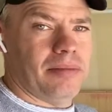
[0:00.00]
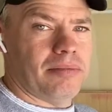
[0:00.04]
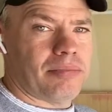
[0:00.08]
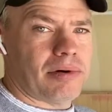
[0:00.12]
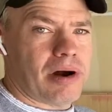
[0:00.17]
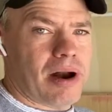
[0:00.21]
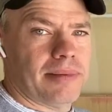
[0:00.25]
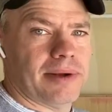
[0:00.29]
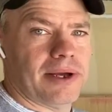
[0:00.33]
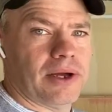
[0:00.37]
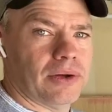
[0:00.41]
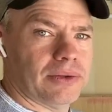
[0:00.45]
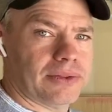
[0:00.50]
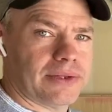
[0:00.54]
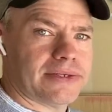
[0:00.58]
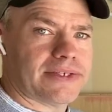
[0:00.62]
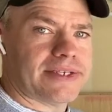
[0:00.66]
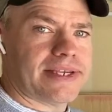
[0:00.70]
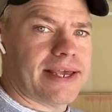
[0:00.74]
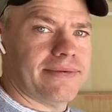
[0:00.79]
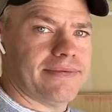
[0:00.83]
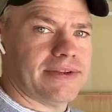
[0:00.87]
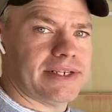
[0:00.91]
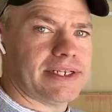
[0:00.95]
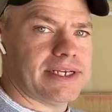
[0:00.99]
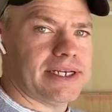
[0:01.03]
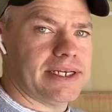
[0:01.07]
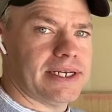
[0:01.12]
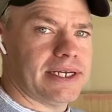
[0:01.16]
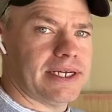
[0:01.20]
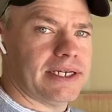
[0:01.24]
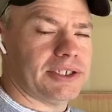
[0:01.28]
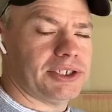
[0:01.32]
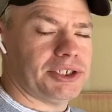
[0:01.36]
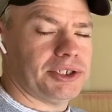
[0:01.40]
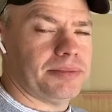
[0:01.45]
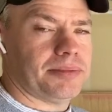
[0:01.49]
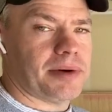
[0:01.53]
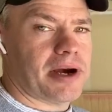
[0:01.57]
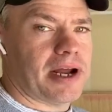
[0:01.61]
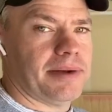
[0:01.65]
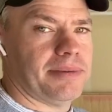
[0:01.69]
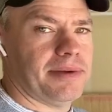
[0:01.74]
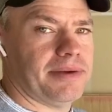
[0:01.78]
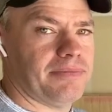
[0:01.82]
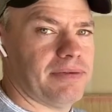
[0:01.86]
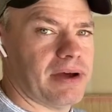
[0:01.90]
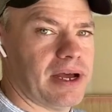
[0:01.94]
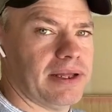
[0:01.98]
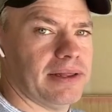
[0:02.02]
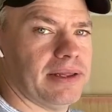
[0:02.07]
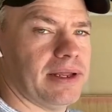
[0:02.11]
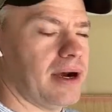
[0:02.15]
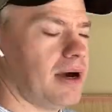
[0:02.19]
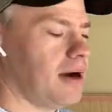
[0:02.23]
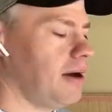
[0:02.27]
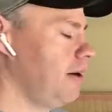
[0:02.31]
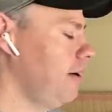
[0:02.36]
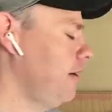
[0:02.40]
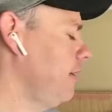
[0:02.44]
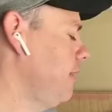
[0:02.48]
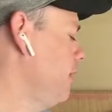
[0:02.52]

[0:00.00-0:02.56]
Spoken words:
probably go with the 17-inch. You'd probably be fine there.